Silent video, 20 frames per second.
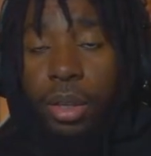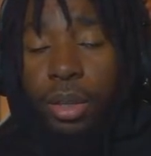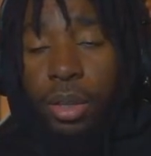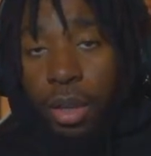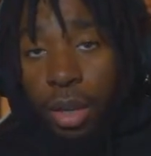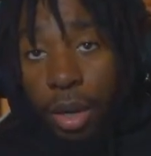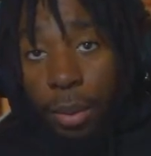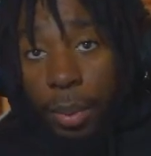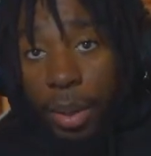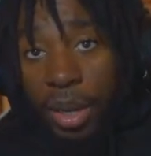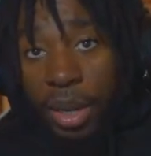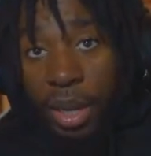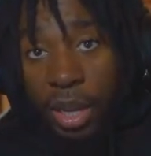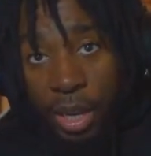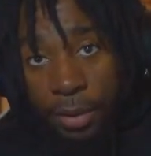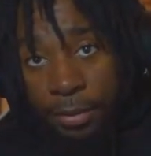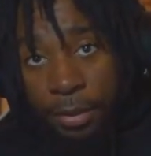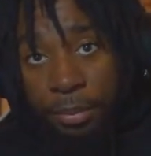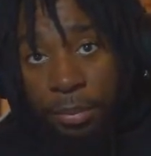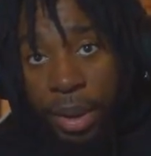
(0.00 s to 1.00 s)
Could have been
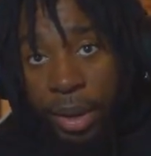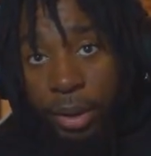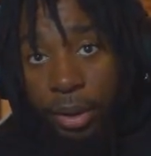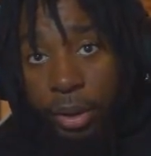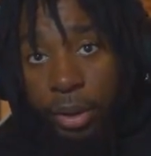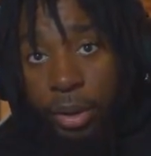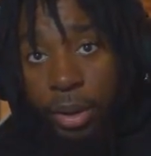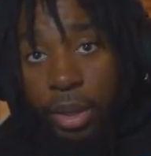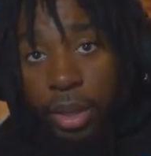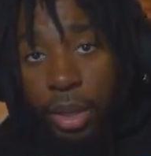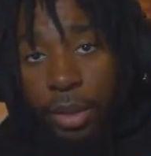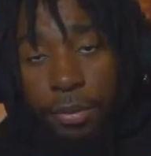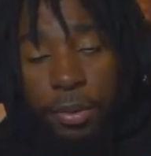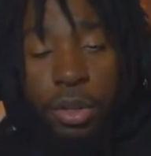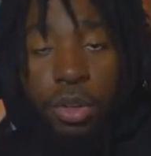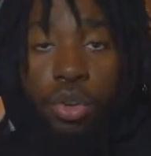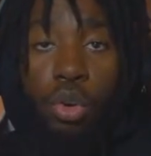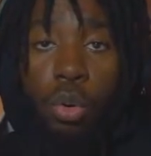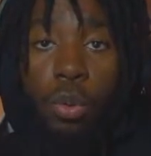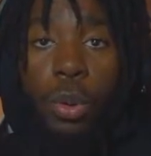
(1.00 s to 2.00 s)
even better if he
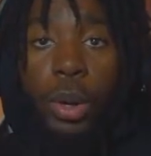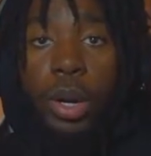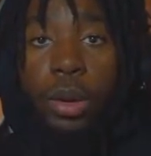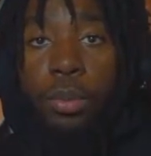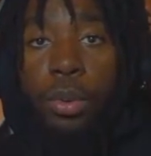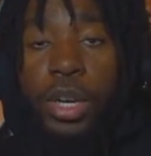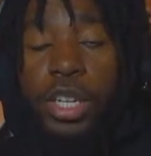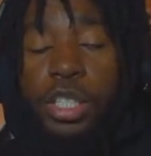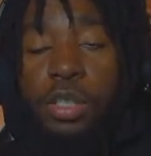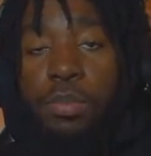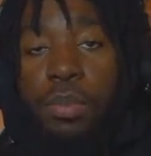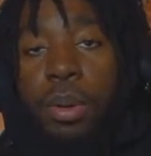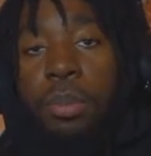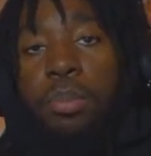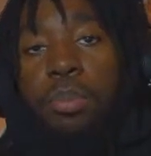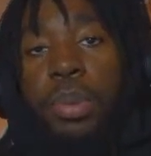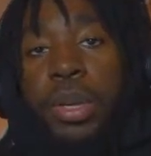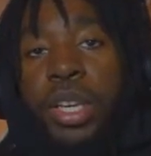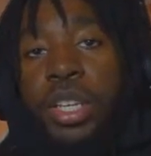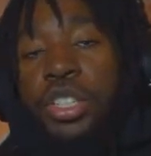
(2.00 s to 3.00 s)
knew where he was,
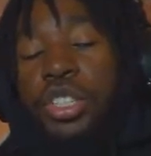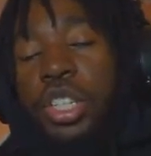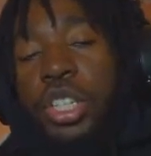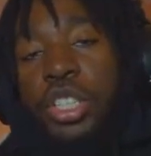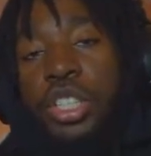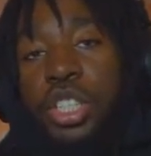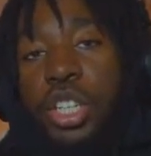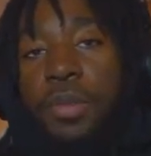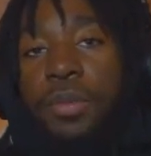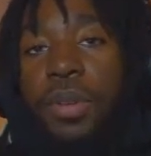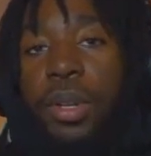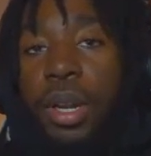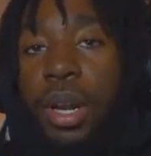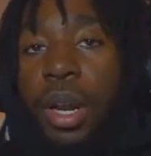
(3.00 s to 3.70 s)
but PG shifted